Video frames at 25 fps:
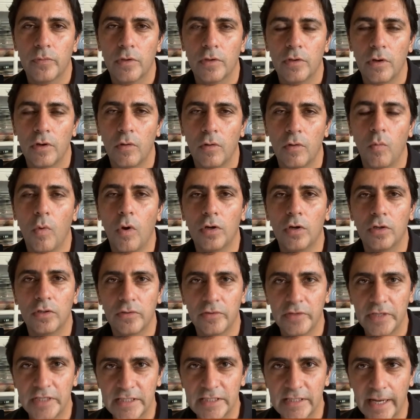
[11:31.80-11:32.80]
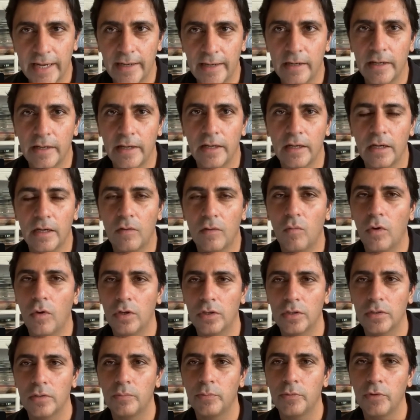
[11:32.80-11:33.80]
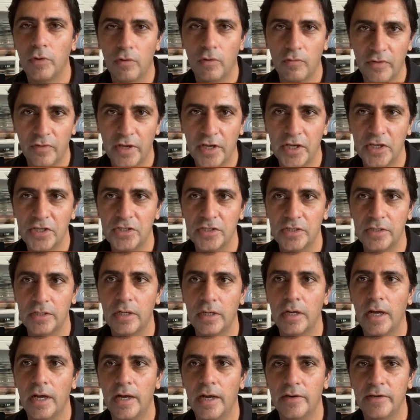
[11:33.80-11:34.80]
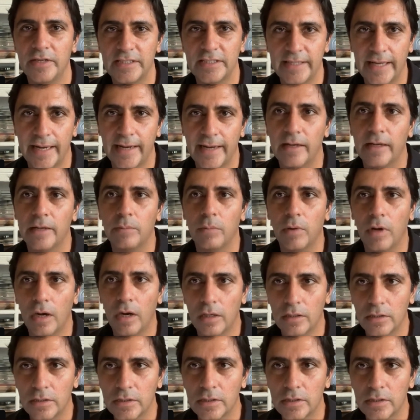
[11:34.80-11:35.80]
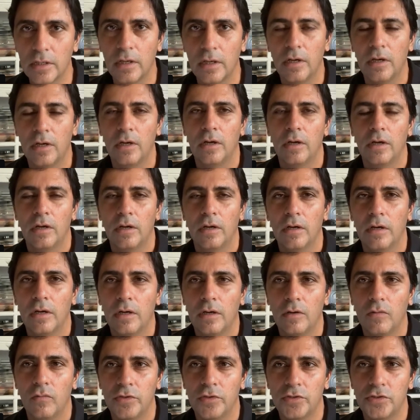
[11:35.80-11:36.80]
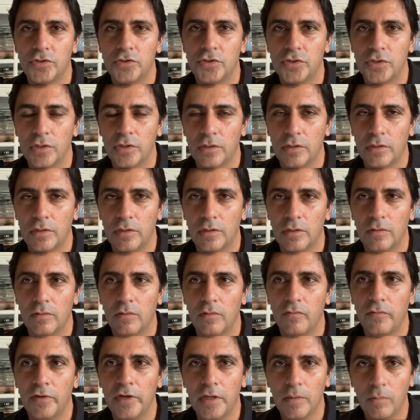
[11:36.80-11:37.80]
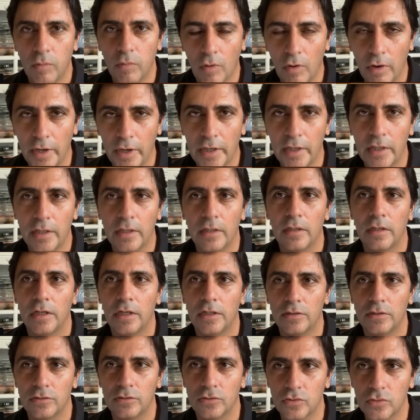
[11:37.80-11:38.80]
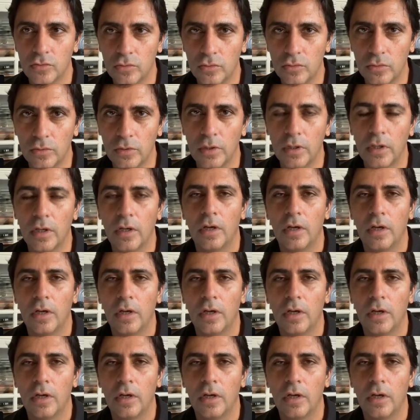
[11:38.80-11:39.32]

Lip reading: water recycling, a water purification and recycling plant, which we deployed in the school.